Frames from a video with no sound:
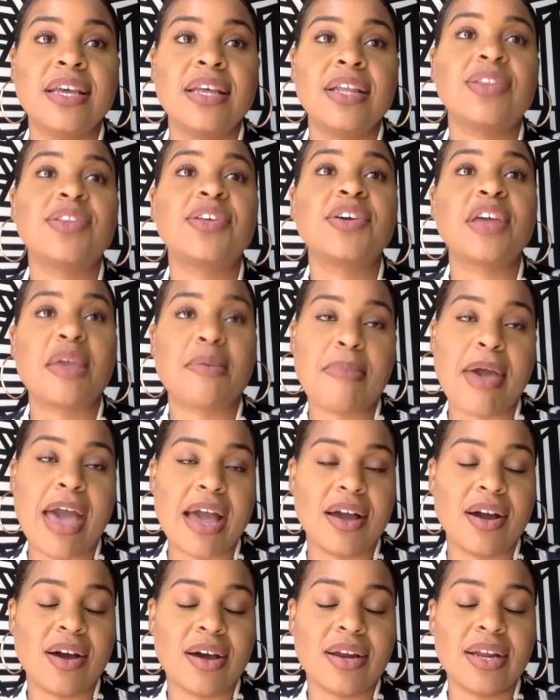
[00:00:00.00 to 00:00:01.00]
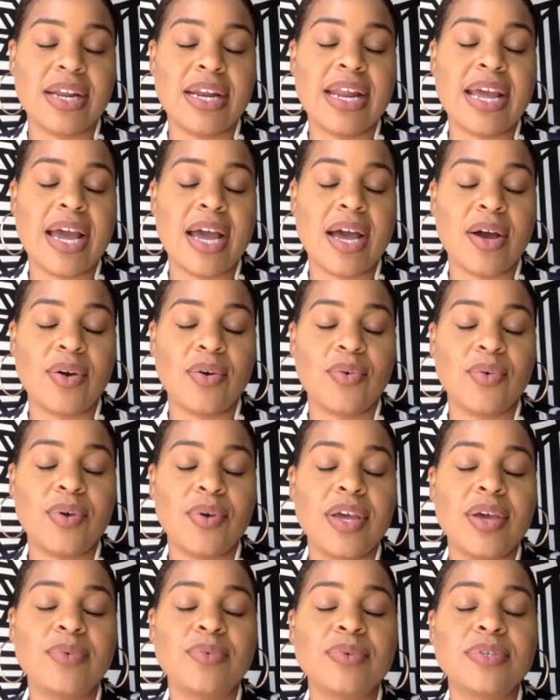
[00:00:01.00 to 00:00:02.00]
looking back on it now,
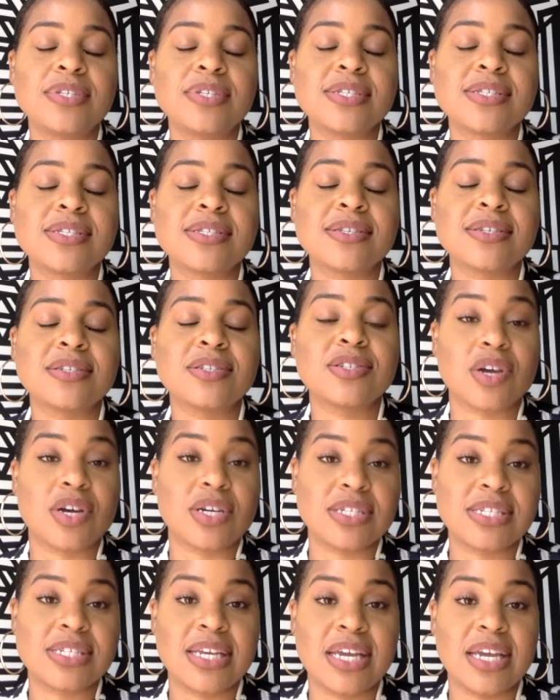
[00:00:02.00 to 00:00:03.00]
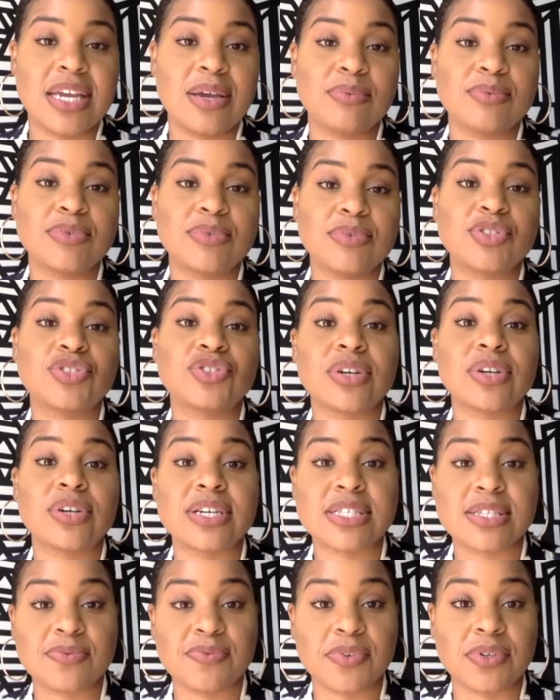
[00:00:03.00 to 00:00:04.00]
it was daunting, it was
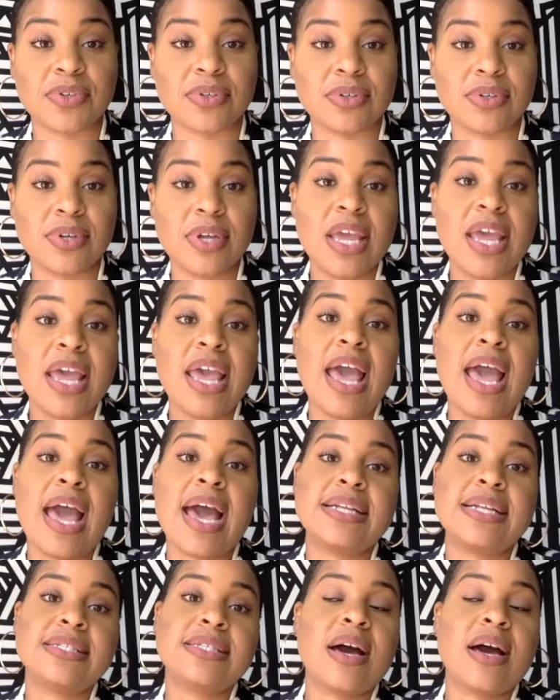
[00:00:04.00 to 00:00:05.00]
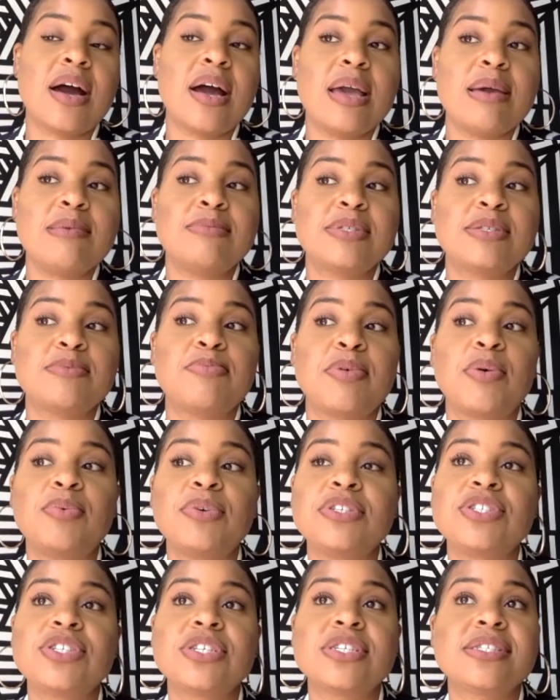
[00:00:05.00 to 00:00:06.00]
stressful at times, but we
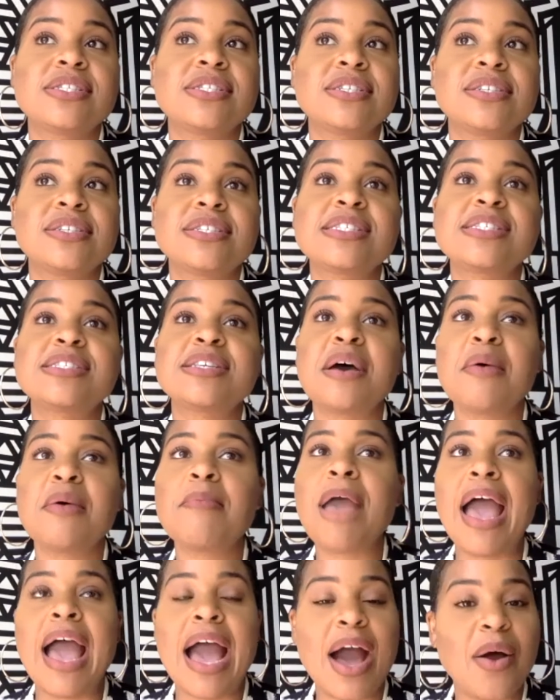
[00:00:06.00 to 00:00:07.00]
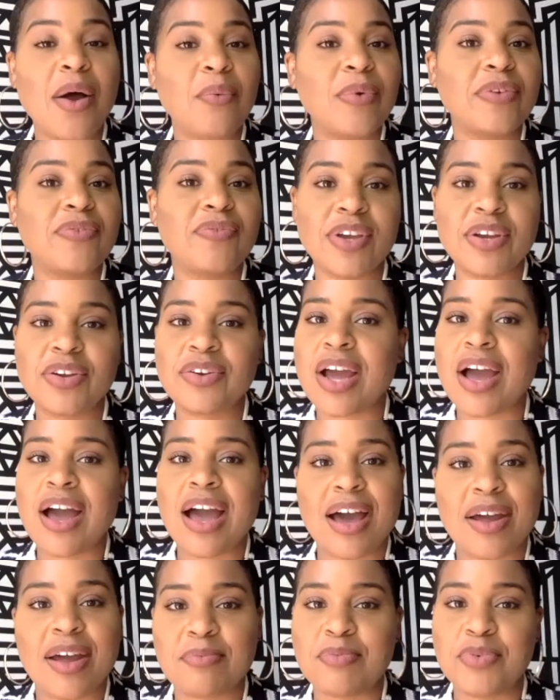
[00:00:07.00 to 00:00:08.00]
just somehow we figured out
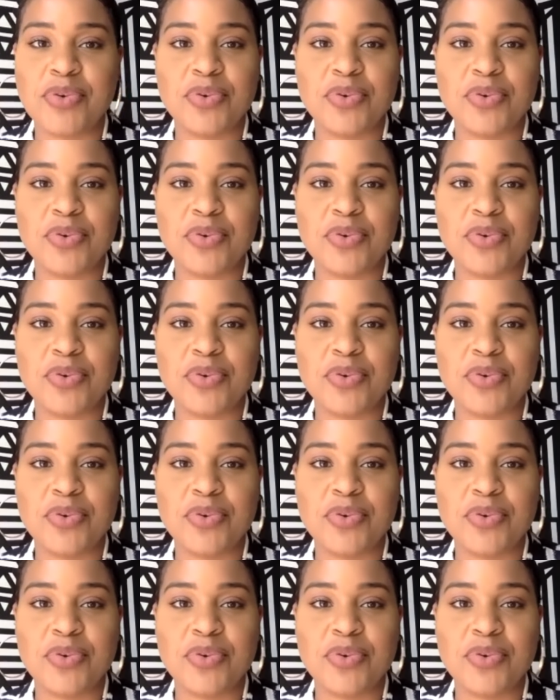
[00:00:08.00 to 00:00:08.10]
how to move